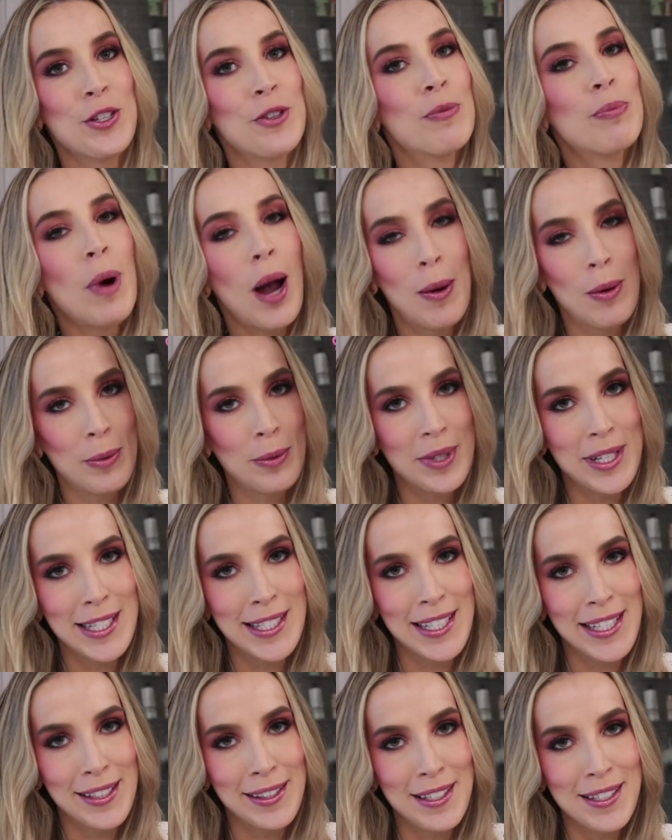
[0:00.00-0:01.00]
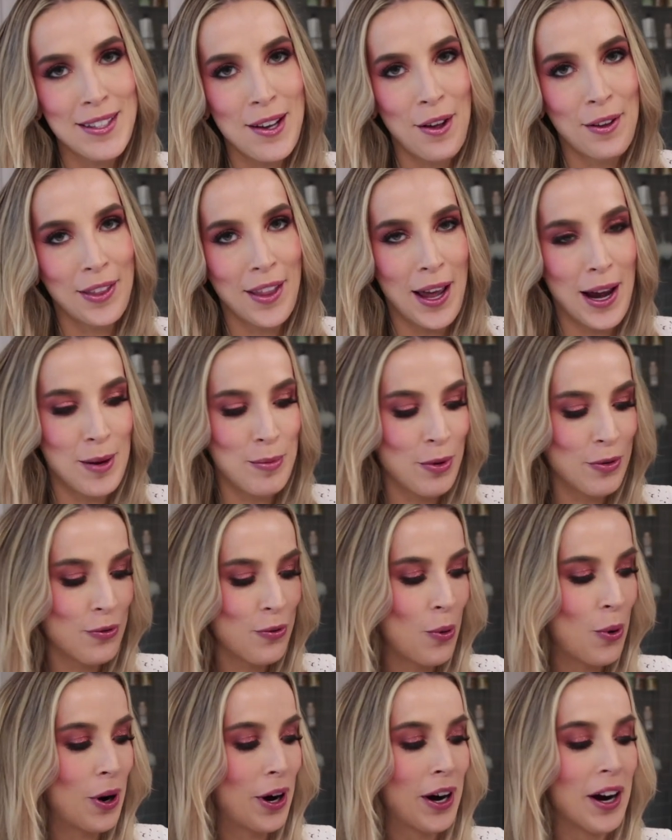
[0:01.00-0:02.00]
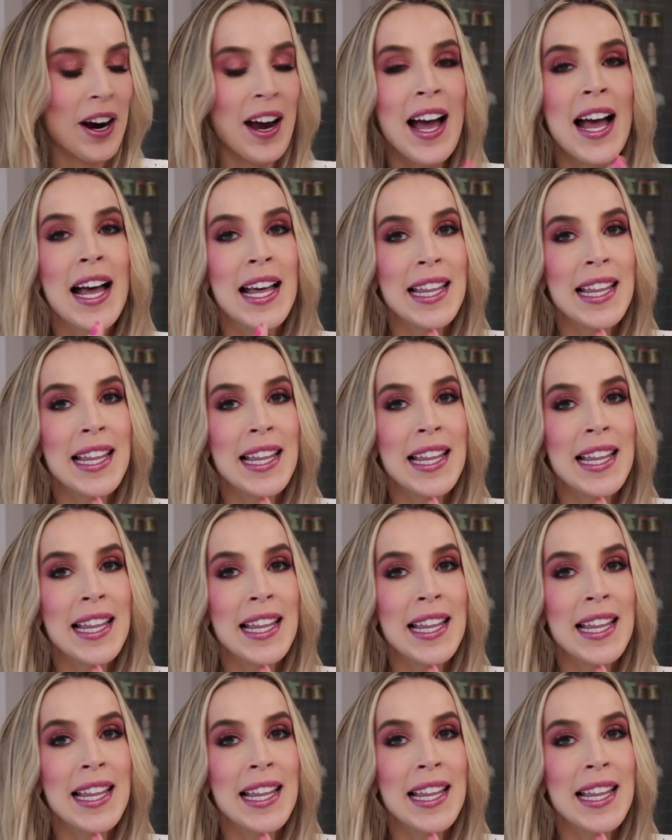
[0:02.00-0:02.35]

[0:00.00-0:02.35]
You've probably seen this online before.